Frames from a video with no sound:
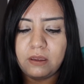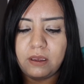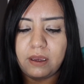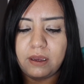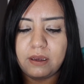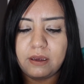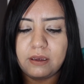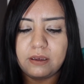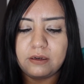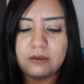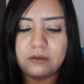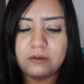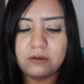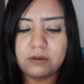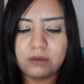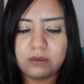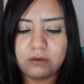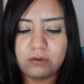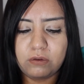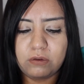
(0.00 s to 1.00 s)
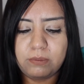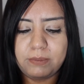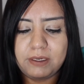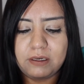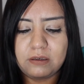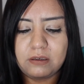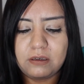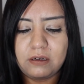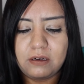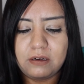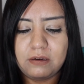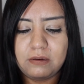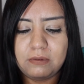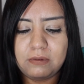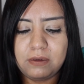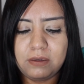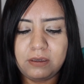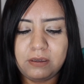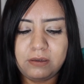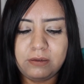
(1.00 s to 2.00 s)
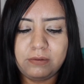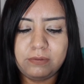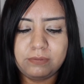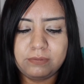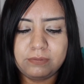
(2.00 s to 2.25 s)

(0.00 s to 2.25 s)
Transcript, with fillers: and you're gonna go to Mercari